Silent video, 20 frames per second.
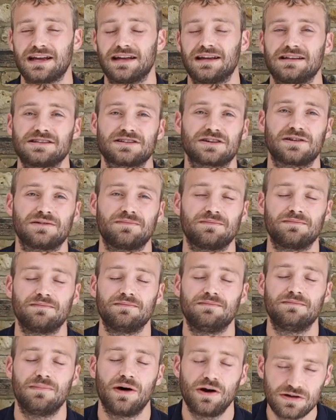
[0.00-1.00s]
and it's
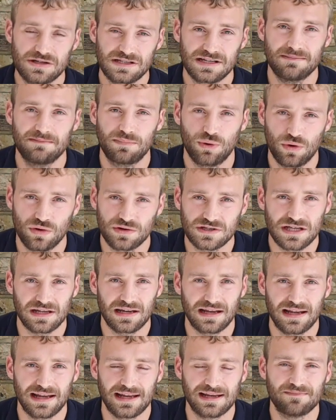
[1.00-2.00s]
most
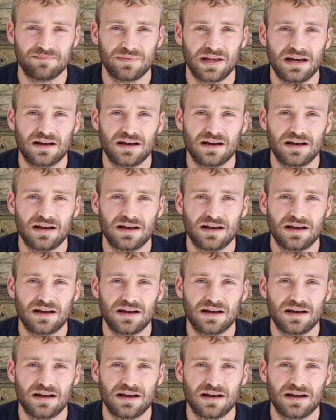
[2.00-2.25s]
importantly